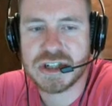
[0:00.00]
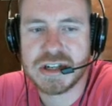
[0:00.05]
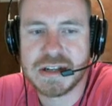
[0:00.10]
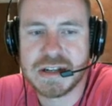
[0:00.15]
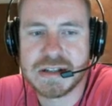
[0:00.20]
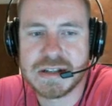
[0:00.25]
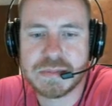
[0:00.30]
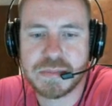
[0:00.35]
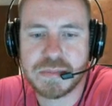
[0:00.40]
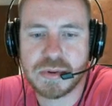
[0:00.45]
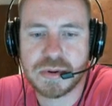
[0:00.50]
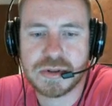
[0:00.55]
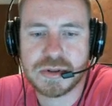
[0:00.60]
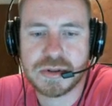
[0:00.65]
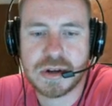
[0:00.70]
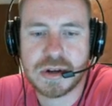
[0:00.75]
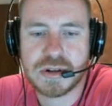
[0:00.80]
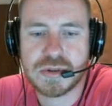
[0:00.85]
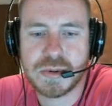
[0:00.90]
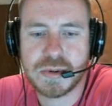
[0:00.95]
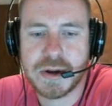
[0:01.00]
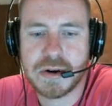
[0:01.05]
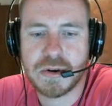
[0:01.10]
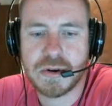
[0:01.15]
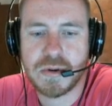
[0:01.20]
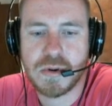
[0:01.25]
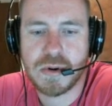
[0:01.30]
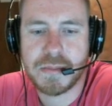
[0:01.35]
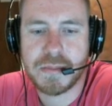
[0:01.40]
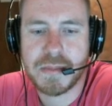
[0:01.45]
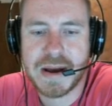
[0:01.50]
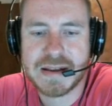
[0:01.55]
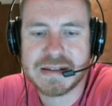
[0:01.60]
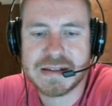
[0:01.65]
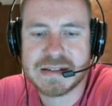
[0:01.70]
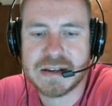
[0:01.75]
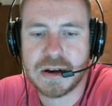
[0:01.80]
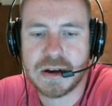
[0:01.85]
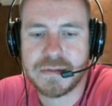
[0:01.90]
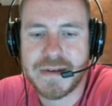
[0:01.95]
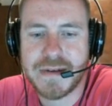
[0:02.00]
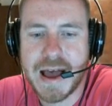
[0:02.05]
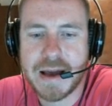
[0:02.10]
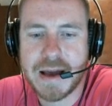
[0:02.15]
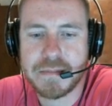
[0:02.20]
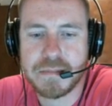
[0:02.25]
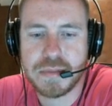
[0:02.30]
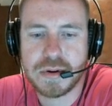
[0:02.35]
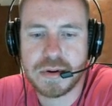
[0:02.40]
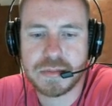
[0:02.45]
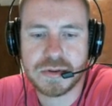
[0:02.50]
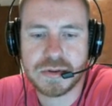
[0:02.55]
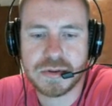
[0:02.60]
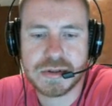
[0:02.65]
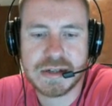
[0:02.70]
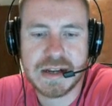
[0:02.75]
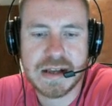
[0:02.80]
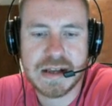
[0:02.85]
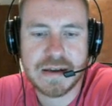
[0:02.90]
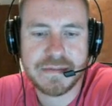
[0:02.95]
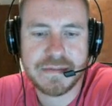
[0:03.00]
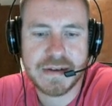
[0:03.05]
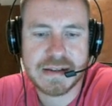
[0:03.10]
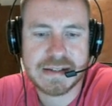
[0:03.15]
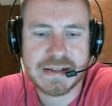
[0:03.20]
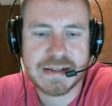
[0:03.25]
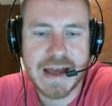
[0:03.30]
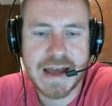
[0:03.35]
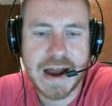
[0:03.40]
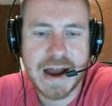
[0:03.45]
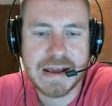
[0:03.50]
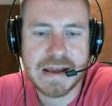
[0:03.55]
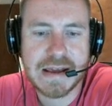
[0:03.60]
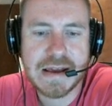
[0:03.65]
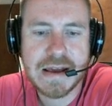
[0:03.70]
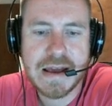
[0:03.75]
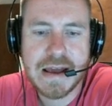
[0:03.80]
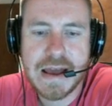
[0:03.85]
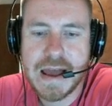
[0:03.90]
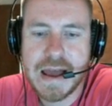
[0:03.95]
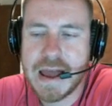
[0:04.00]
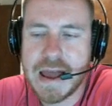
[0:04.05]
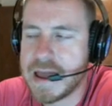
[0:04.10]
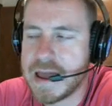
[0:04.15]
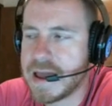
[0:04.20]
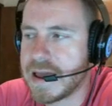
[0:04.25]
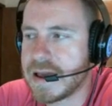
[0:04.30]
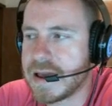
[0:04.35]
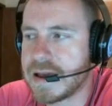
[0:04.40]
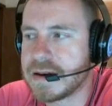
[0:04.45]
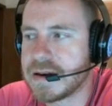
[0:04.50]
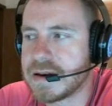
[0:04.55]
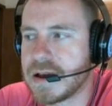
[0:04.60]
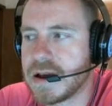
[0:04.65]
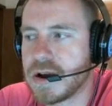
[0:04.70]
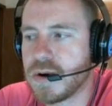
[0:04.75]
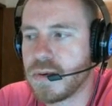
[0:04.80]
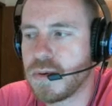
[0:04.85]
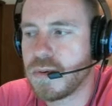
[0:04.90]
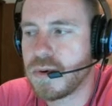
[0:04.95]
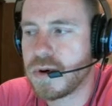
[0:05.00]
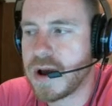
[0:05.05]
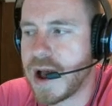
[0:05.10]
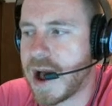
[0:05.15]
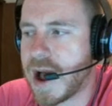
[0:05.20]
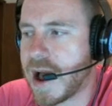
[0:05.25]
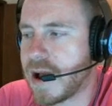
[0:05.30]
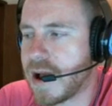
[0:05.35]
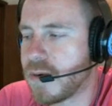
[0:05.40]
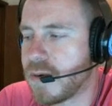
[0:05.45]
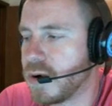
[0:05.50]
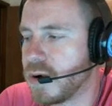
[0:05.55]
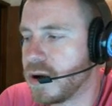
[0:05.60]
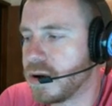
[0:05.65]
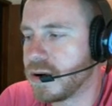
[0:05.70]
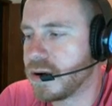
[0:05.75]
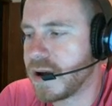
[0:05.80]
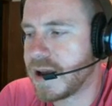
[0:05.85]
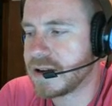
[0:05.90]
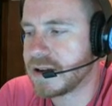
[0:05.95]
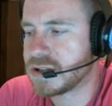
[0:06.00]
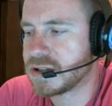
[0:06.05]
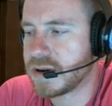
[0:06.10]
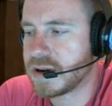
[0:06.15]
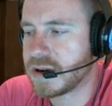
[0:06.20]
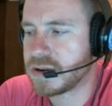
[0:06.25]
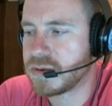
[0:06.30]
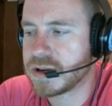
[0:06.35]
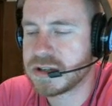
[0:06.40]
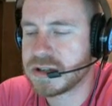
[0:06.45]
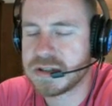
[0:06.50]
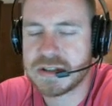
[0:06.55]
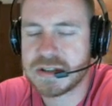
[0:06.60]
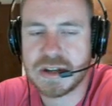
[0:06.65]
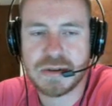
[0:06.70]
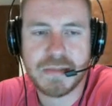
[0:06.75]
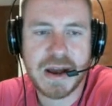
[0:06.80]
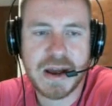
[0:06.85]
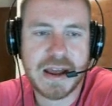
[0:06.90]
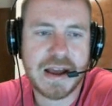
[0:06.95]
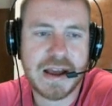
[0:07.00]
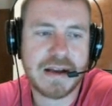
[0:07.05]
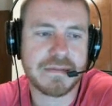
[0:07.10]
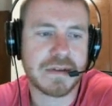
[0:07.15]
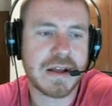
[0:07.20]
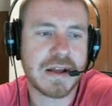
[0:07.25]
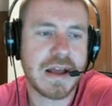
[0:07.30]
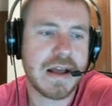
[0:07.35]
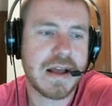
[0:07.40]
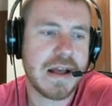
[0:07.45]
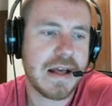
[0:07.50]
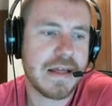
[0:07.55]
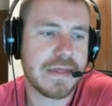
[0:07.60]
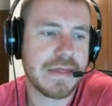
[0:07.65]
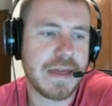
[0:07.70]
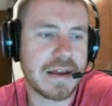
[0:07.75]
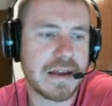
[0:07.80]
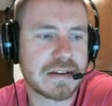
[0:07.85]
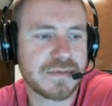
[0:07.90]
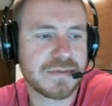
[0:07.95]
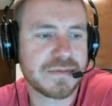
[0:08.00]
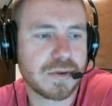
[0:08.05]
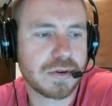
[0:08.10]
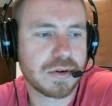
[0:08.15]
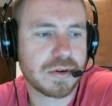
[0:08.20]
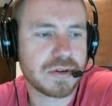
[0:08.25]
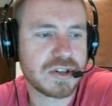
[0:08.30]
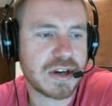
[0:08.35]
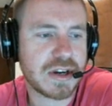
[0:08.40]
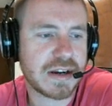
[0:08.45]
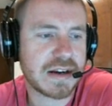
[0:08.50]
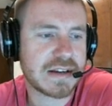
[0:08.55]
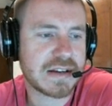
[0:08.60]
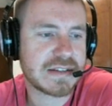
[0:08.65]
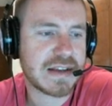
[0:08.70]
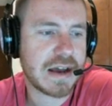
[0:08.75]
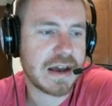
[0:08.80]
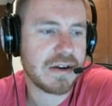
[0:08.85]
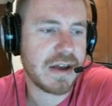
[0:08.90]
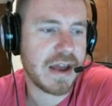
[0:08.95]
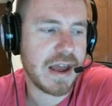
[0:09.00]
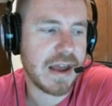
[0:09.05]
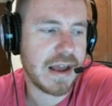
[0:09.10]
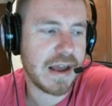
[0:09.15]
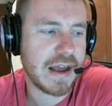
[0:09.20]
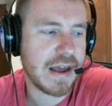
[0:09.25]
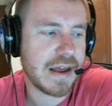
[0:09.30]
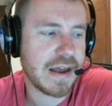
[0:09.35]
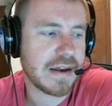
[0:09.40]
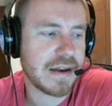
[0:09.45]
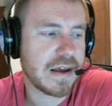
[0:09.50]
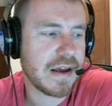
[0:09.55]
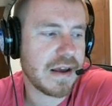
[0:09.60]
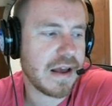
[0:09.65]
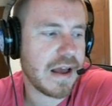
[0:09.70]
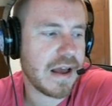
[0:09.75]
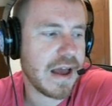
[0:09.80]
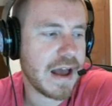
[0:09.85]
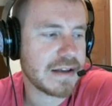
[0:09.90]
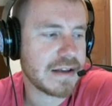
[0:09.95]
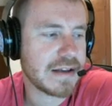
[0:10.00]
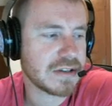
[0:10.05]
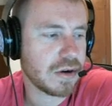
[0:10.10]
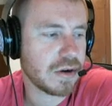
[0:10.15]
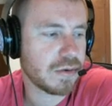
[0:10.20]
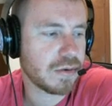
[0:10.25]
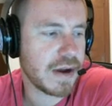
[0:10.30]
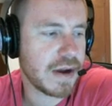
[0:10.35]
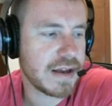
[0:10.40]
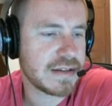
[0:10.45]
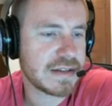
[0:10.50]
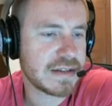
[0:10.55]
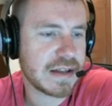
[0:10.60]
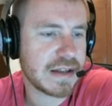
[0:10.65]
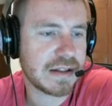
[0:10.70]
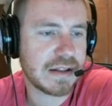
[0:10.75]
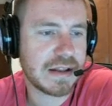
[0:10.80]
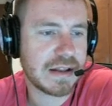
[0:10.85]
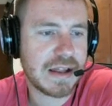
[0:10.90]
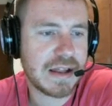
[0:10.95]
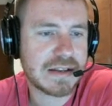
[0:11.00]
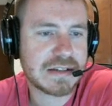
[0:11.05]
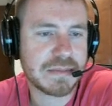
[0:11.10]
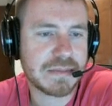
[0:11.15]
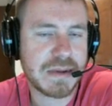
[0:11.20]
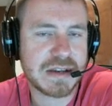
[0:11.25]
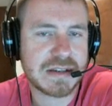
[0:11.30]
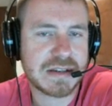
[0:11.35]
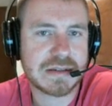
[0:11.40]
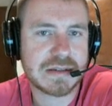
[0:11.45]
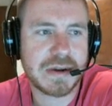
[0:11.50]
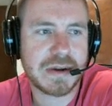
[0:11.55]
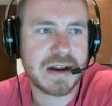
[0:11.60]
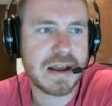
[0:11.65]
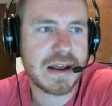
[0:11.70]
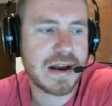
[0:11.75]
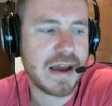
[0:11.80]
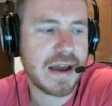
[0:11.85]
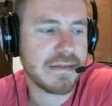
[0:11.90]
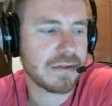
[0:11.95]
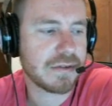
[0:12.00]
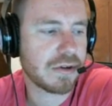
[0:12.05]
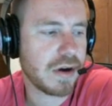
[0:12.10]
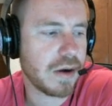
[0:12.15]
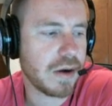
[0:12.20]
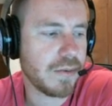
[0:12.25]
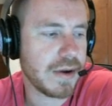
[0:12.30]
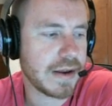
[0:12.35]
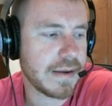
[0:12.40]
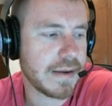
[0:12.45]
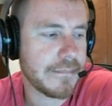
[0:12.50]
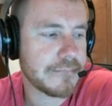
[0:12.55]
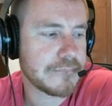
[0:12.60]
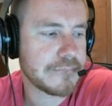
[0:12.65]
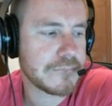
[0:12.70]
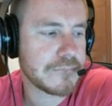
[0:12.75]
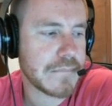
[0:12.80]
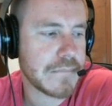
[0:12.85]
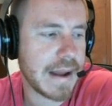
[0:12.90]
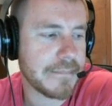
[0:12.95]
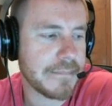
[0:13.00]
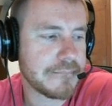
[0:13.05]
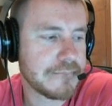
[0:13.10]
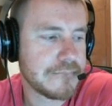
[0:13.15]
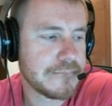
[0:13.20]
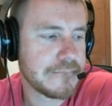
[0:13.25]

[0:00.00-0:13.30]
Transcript: Sheet Sports on Twitter, or myself at BoomersDaddy, and I will answer any questions that you might have. Thanks for checking us out, and as always, let's make some money and have a great week. Bye.